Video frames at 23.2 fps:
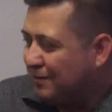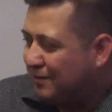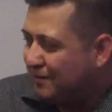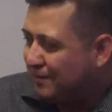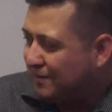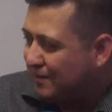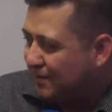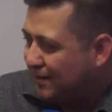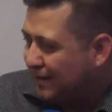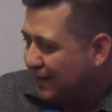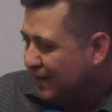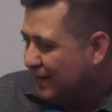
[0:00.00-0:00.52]
Well,
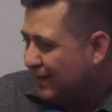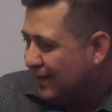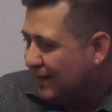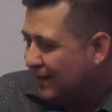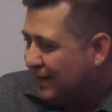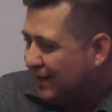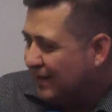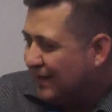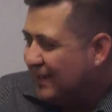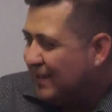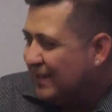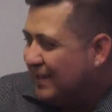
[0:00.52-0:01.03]
I try
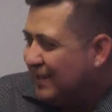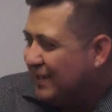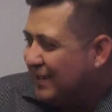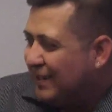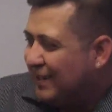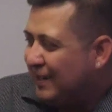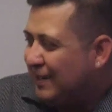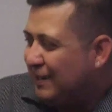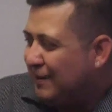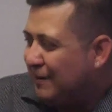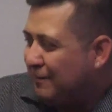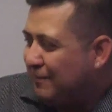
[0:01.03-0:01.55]
to
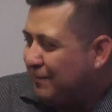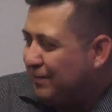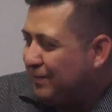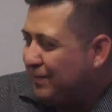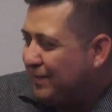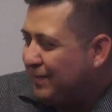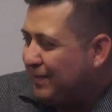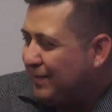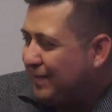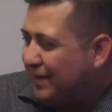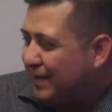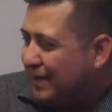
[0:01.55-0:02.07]
be.
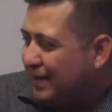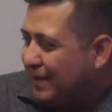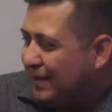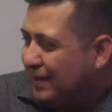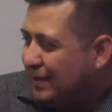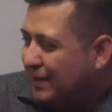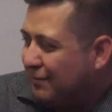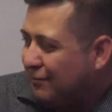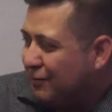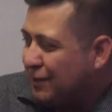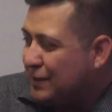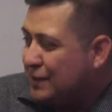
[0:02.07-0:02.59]
It's easier
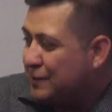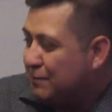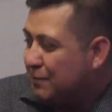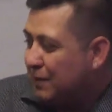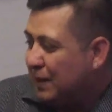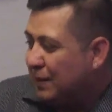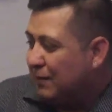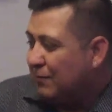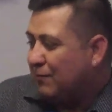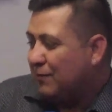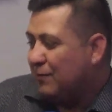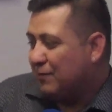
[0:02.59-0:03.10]
to be
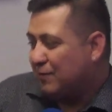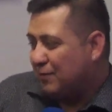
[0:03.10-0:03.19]
nice than